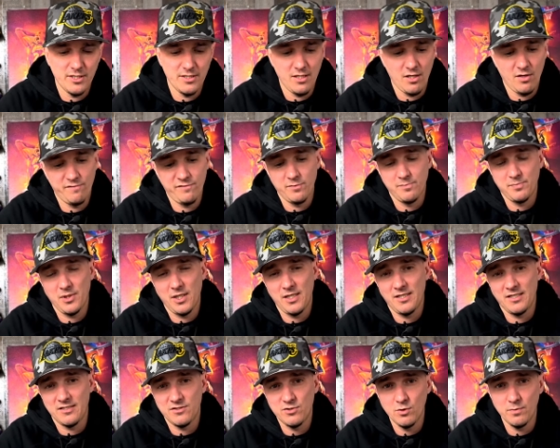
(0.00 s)
Now, if you're playing
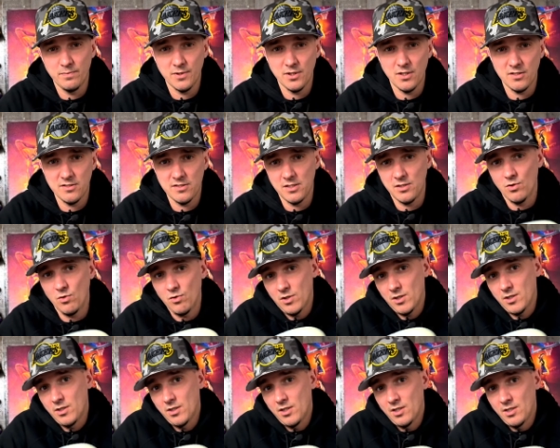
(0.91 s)
on super dusty
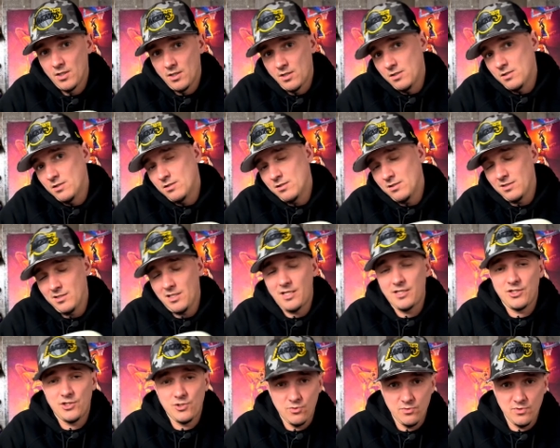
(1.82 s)
court, a lot
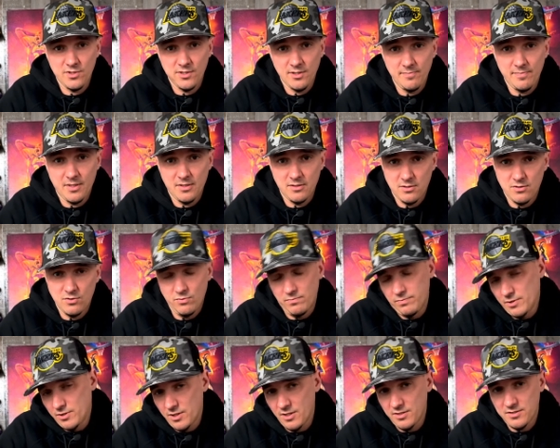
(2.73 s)
of shoes slip on
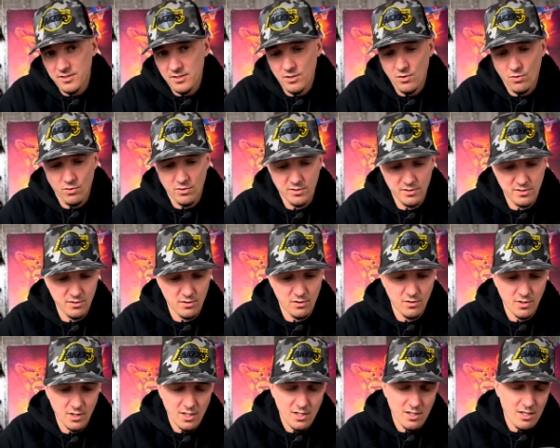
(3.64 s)
super dusty courts,
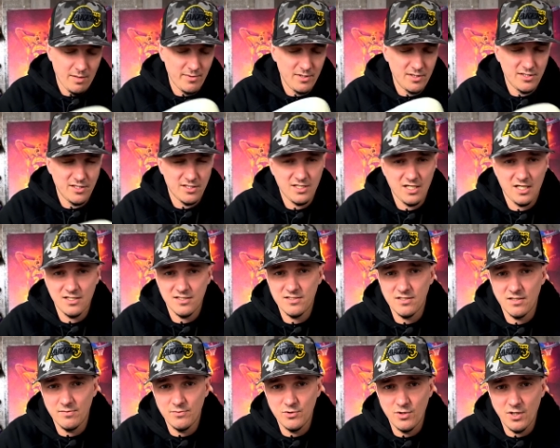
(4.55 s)
So I mean, it's just kind of
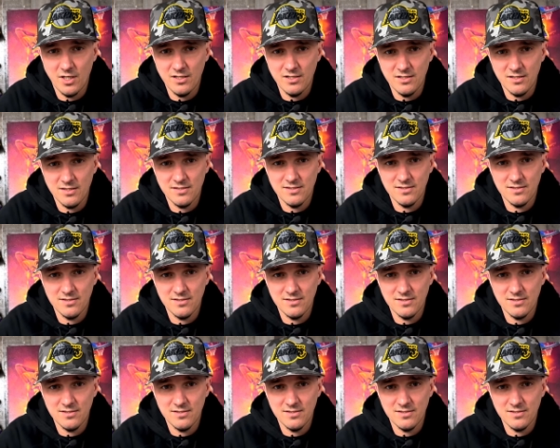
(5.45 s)
something you got to